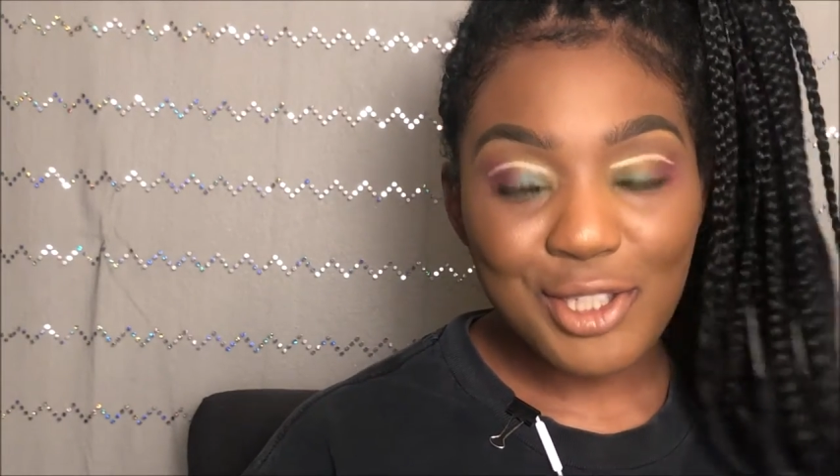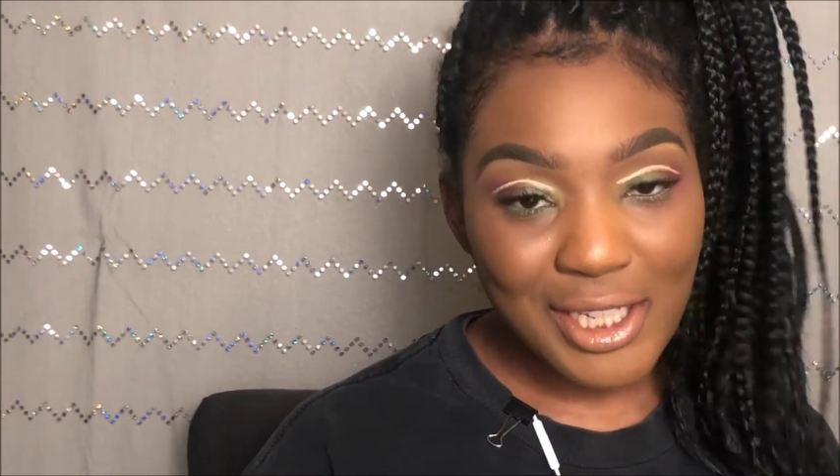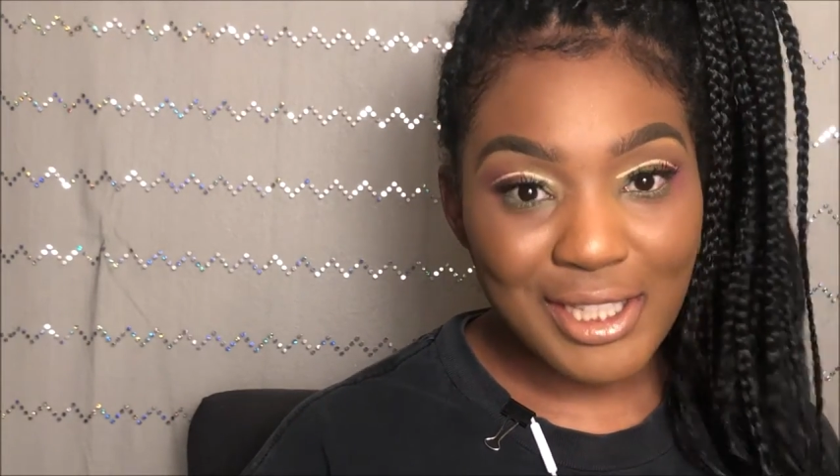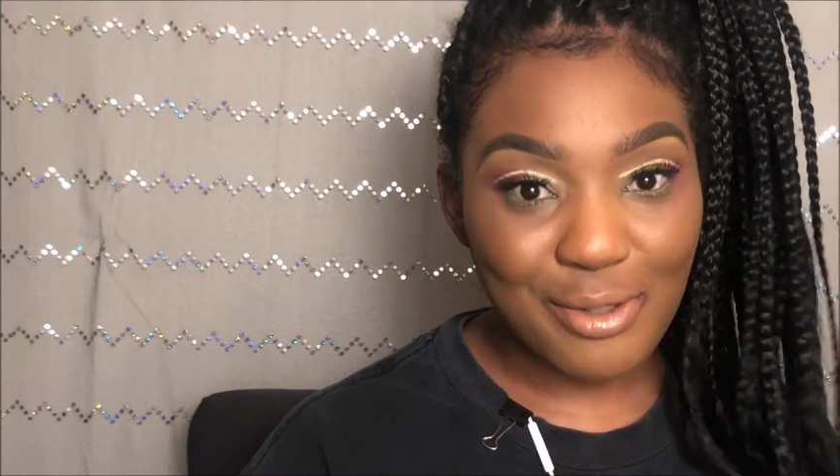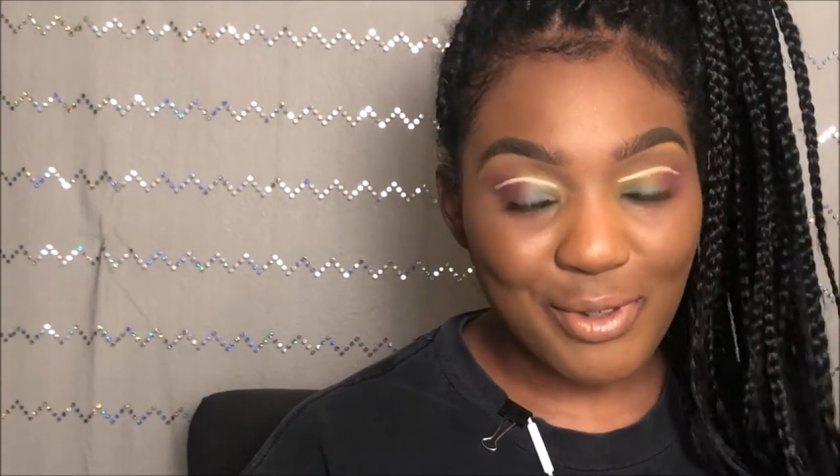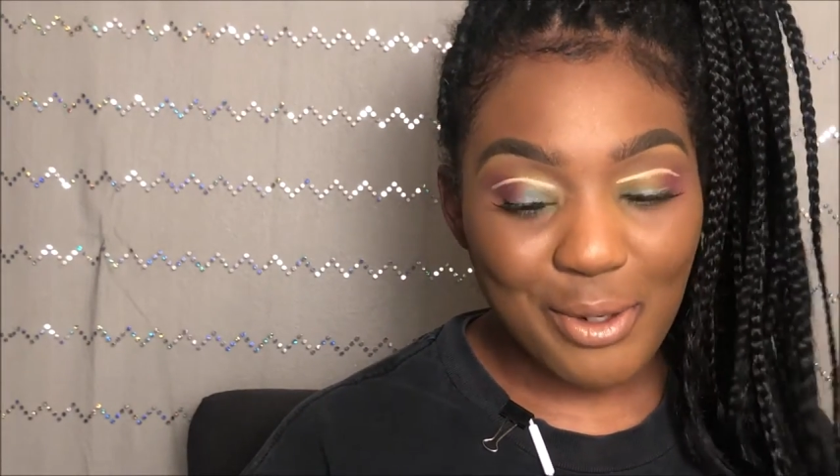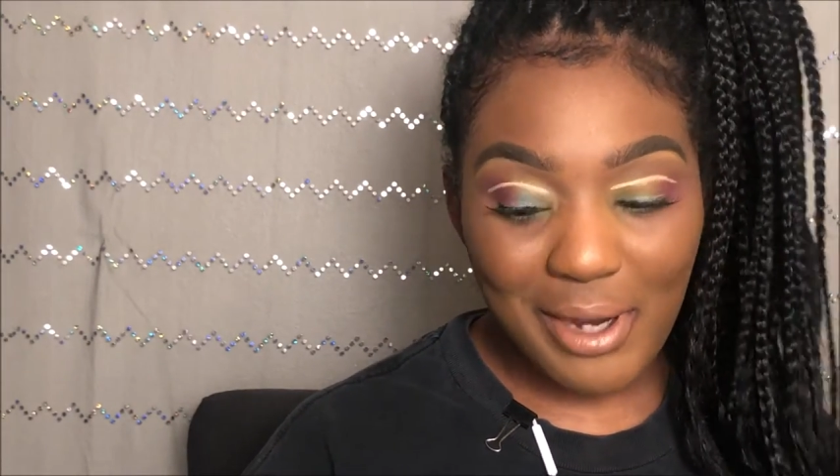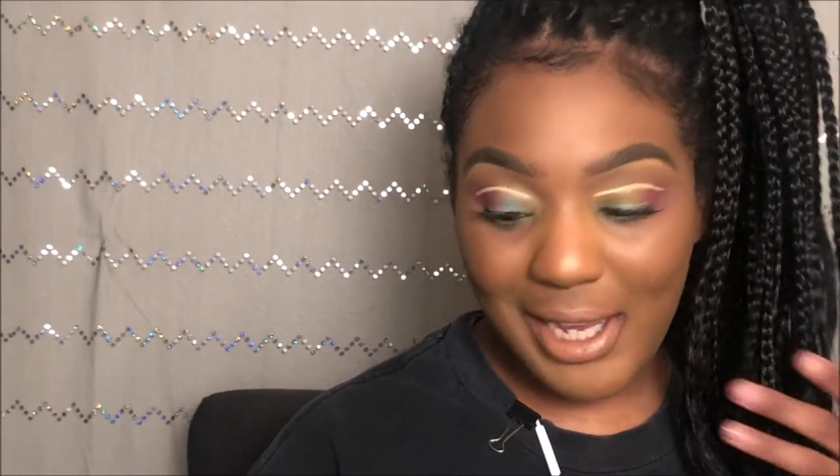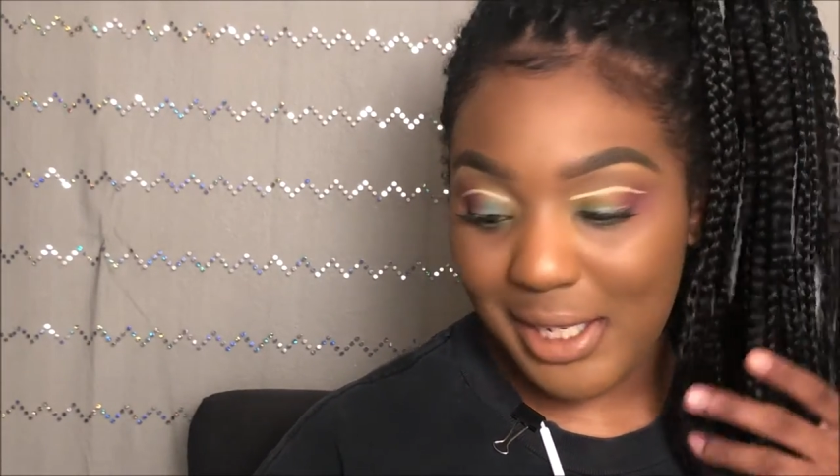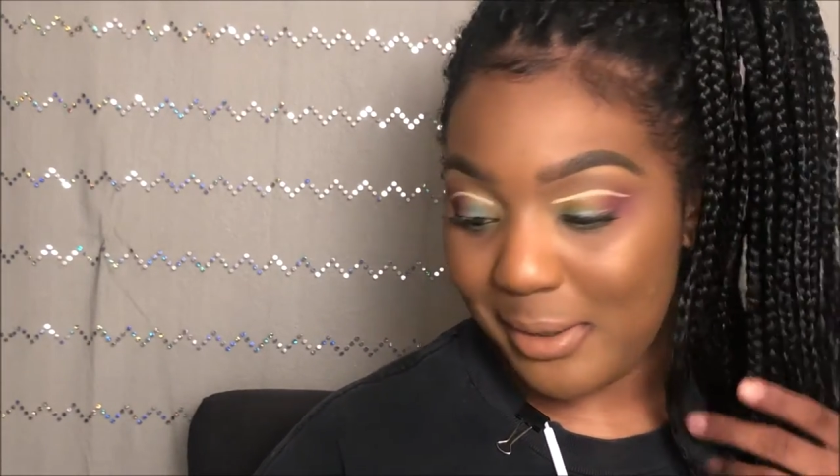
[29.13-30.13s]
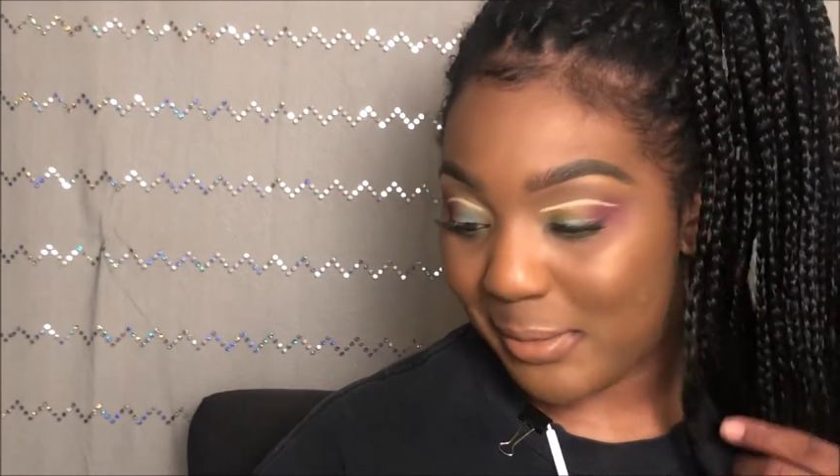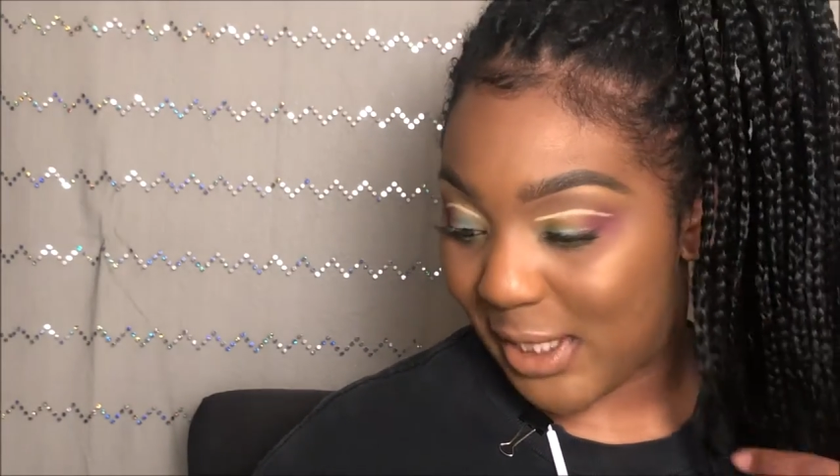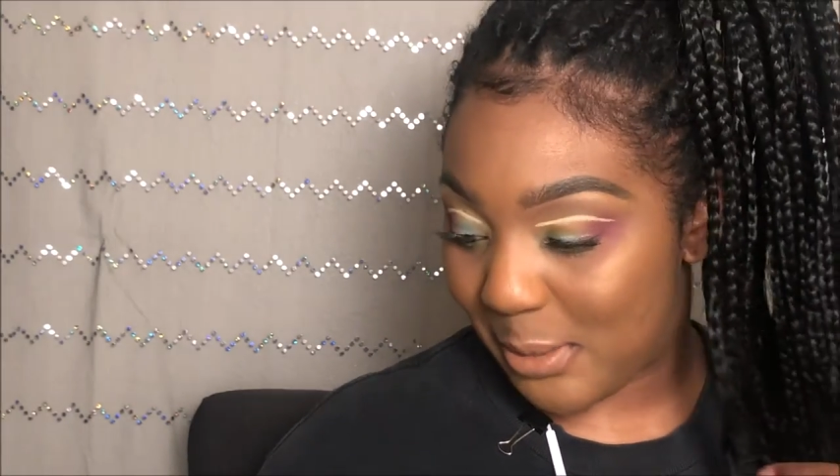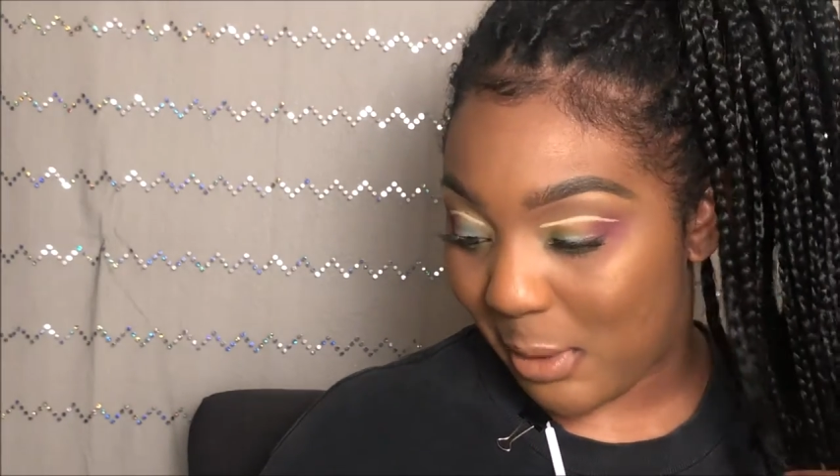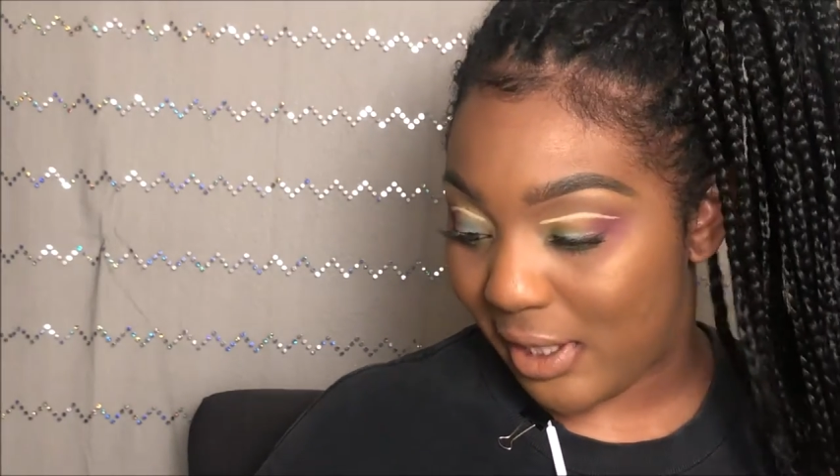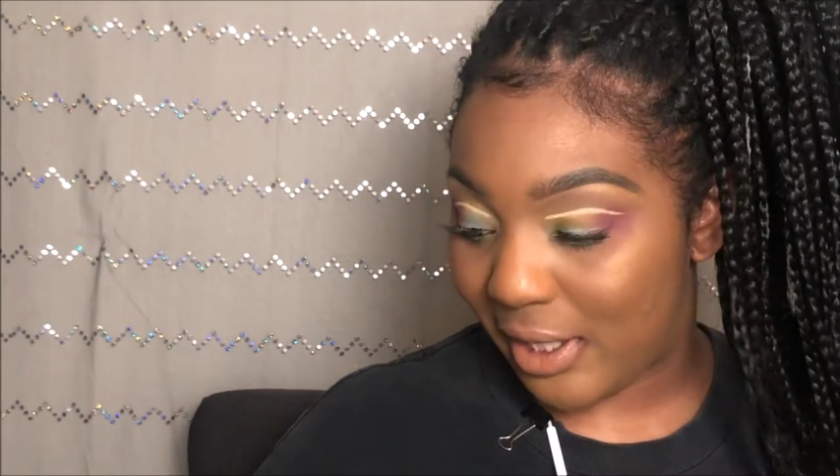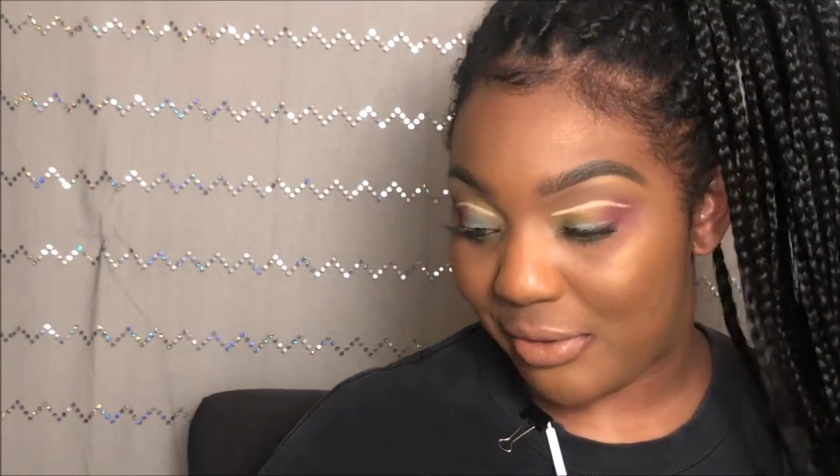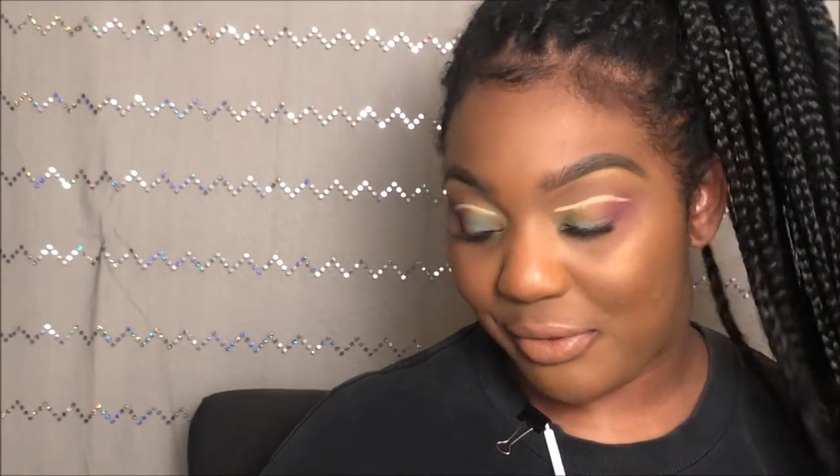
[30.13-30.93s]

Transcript: just a few items. It's probably